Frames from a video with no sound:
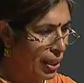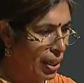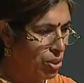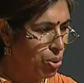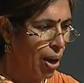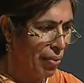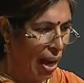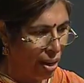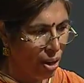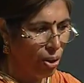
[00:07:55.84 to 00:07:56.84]
thing that you have an
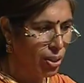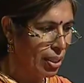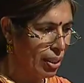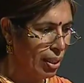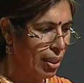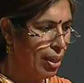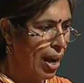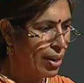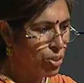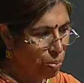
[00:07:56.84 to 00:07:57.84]
analog signal and